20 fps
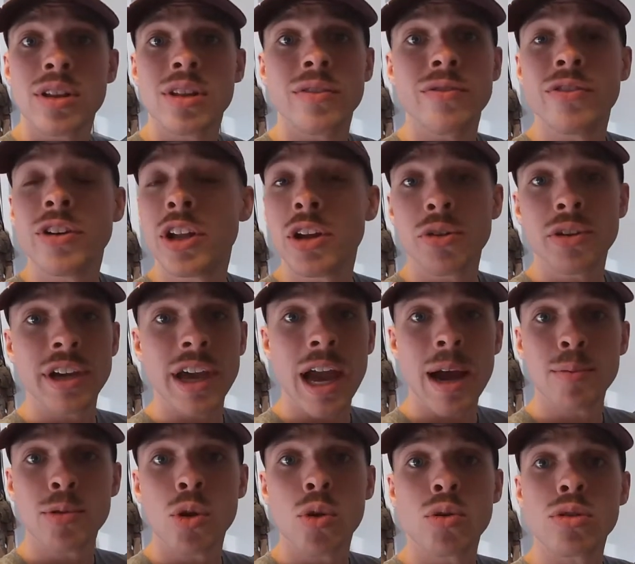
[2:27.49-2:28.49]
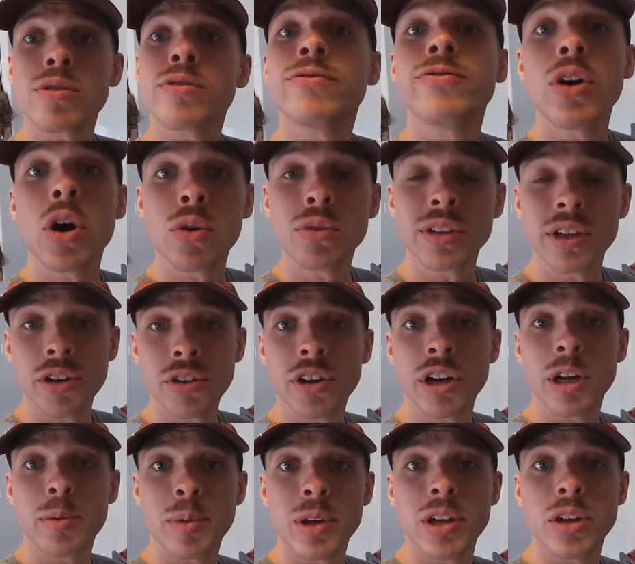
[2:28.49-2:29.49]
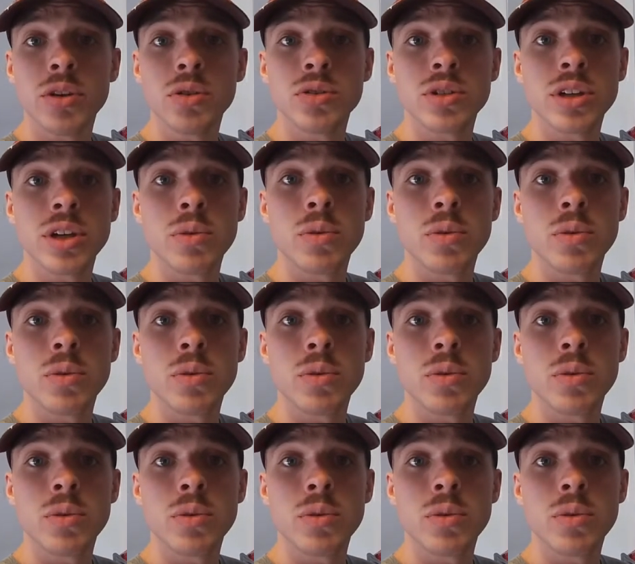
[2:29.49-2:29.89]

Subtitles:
the video camera, or the phone that you're going to be using.